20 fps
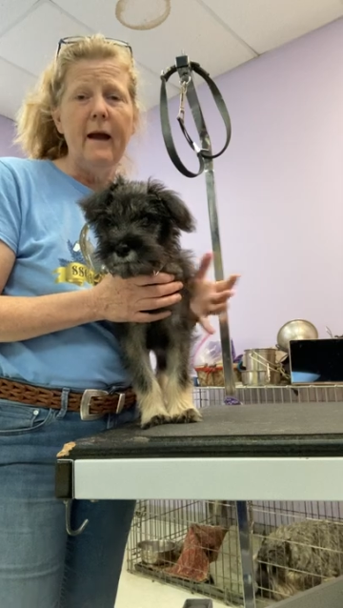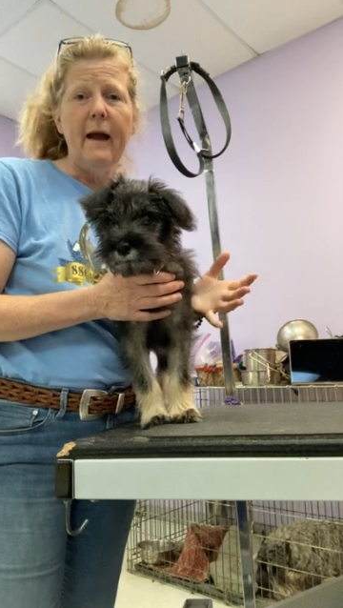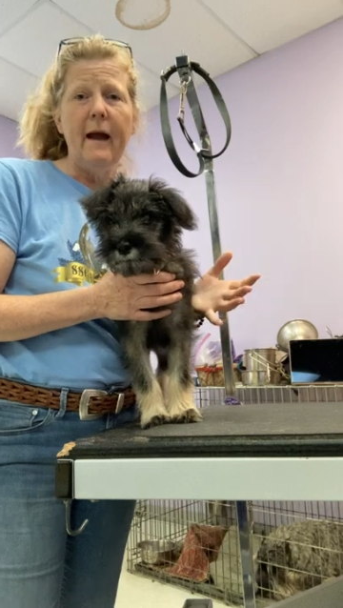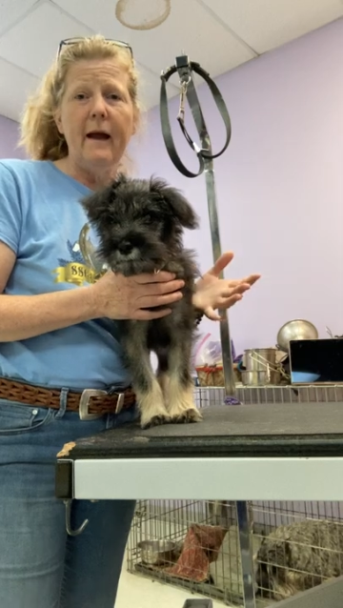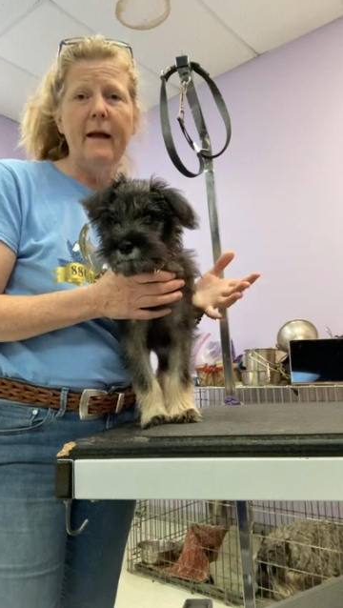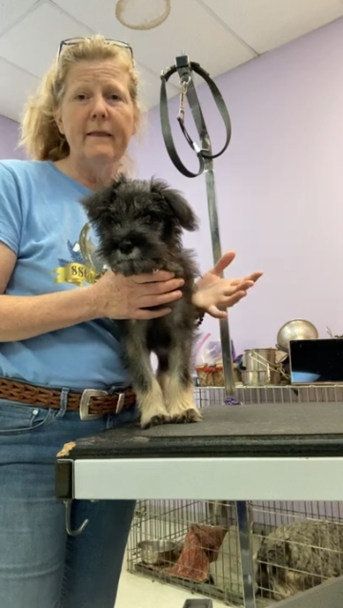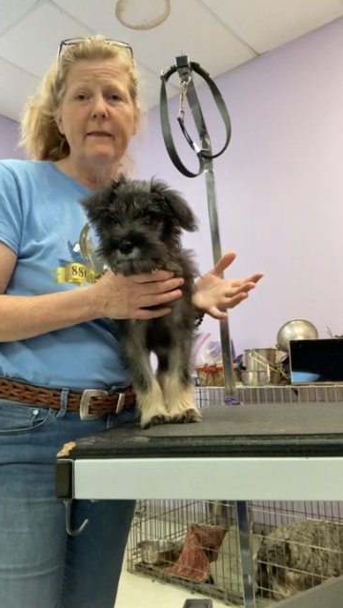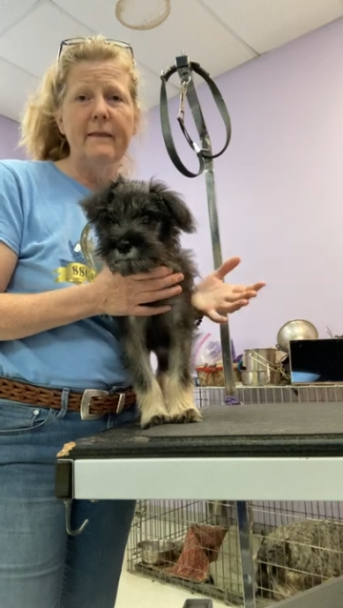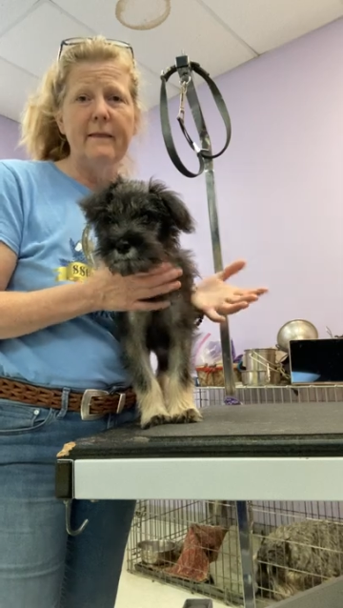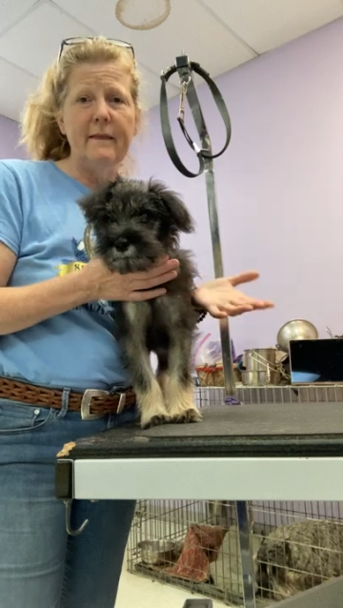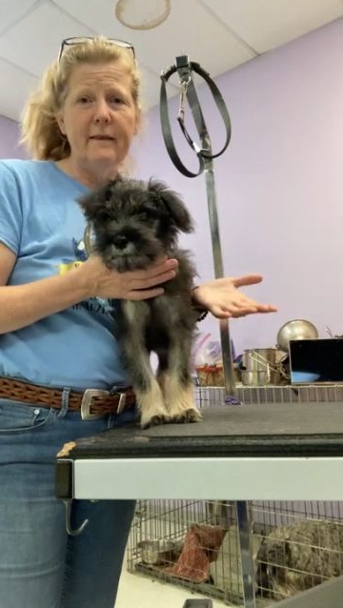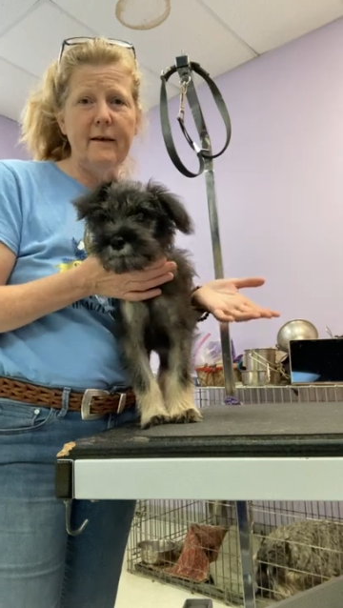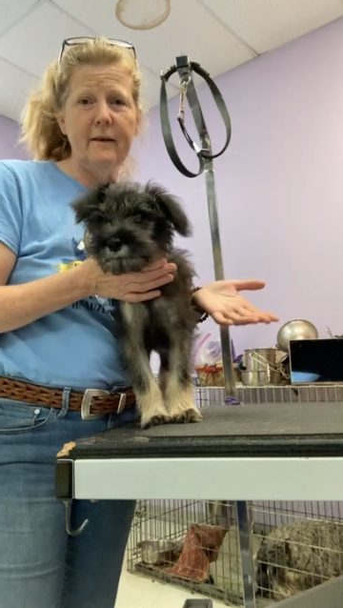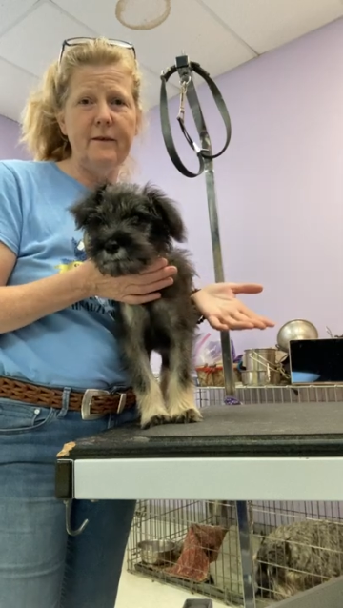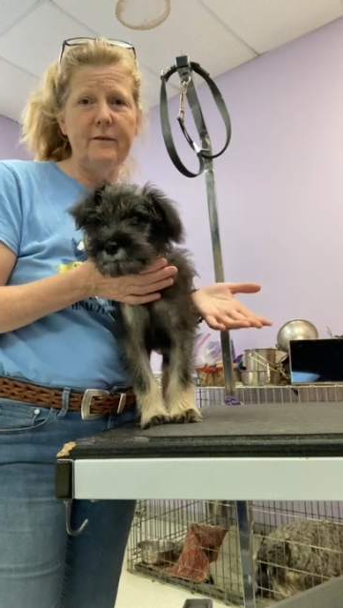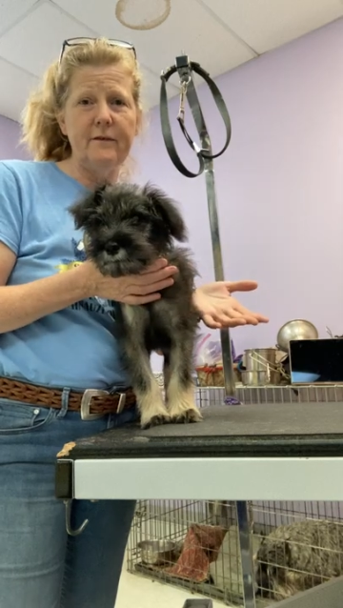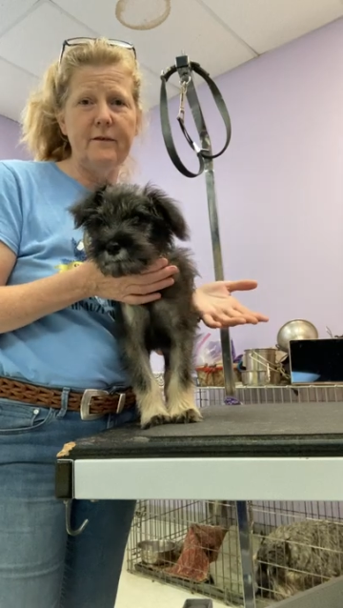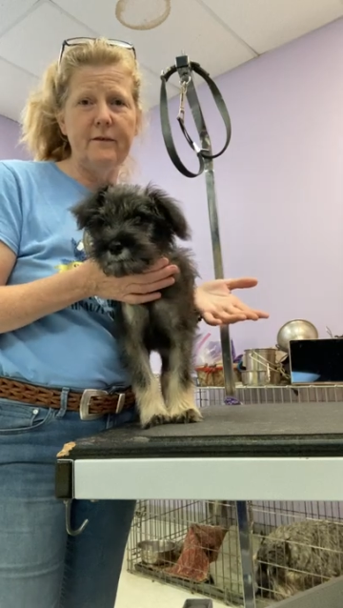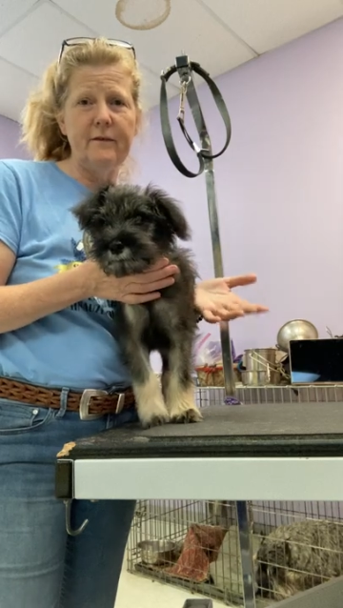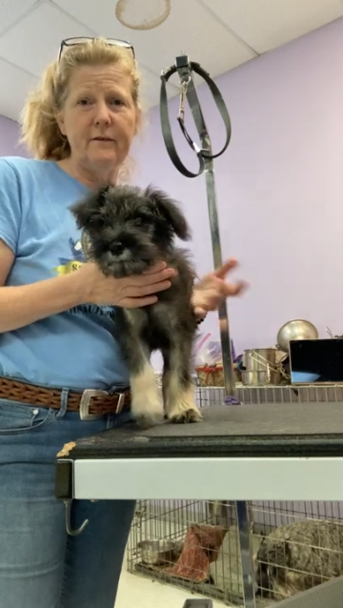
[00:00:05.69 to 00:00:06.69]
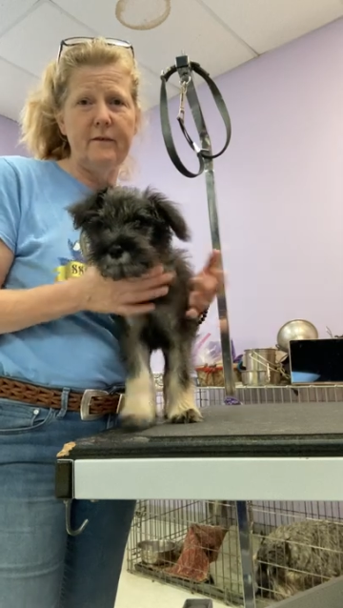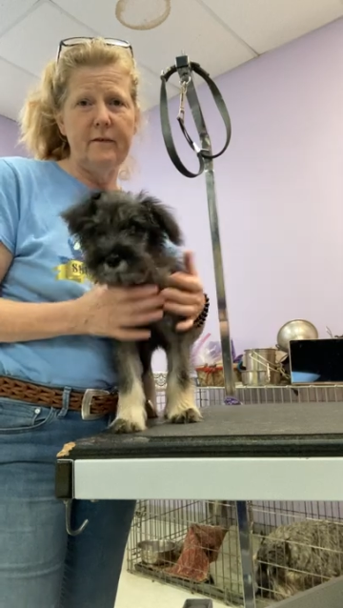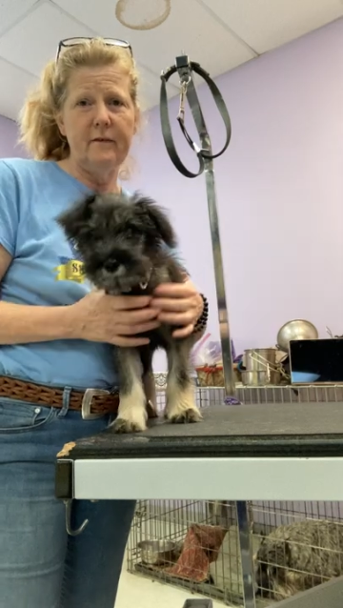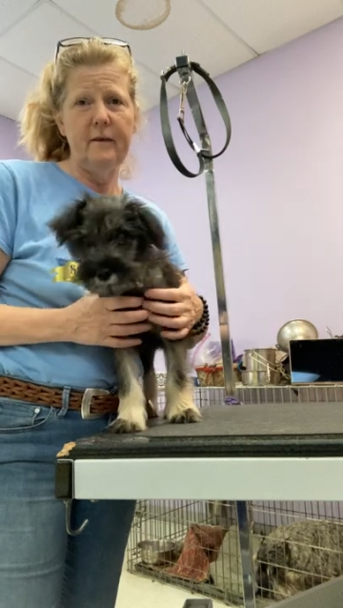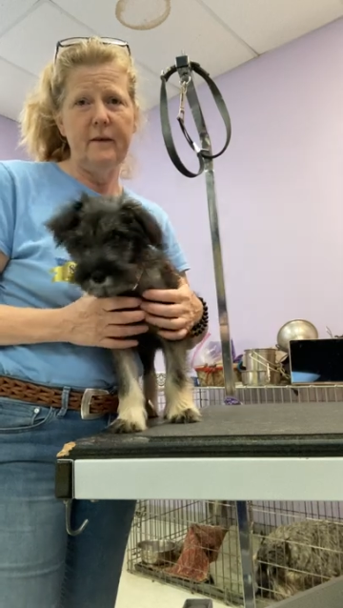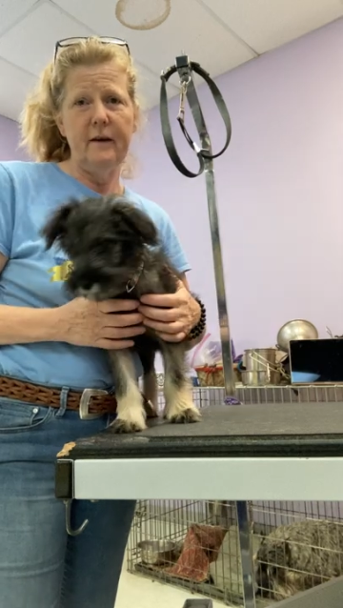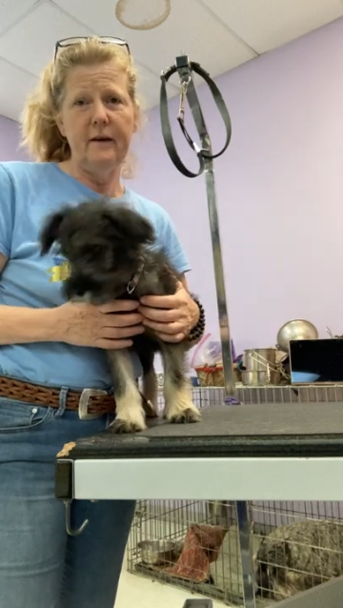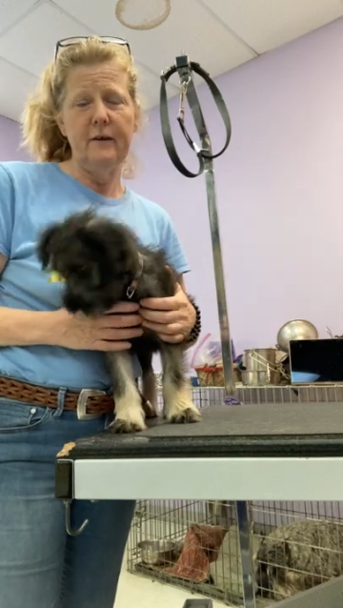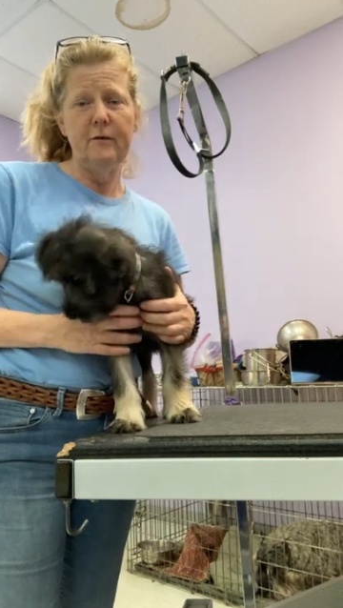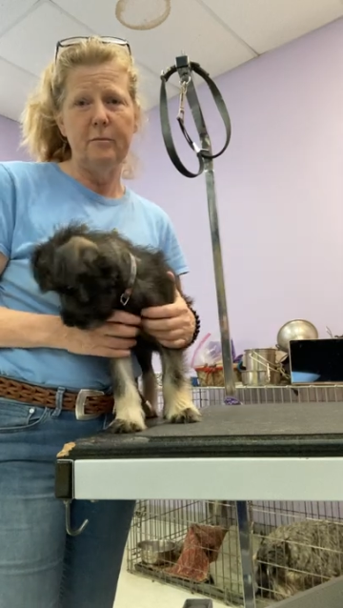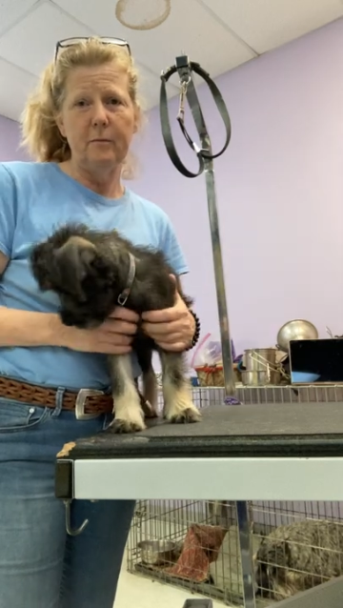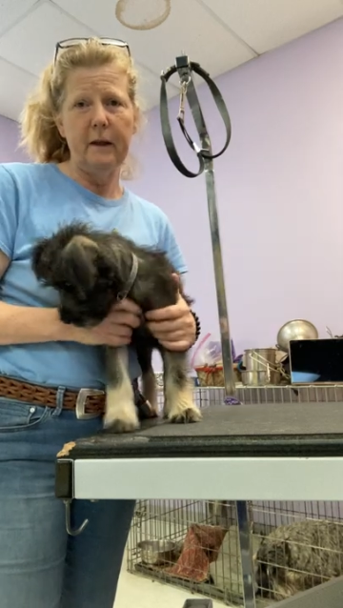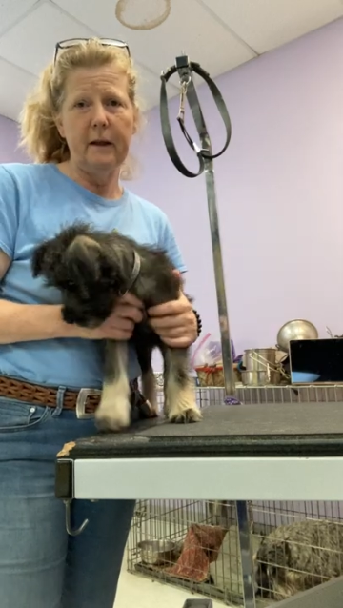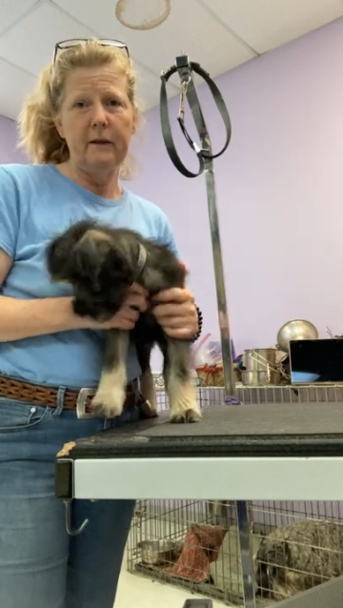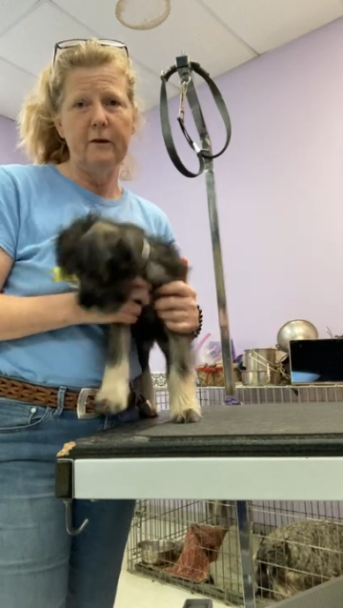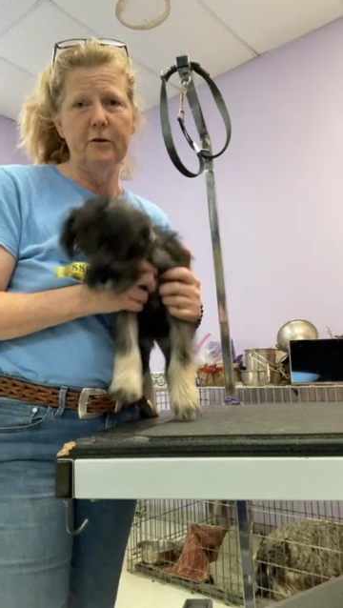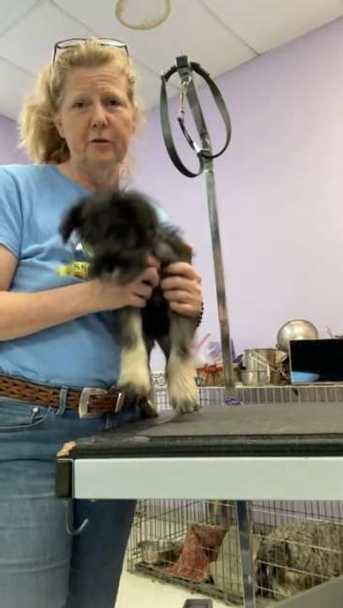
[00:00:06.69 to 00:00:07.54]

And this is my little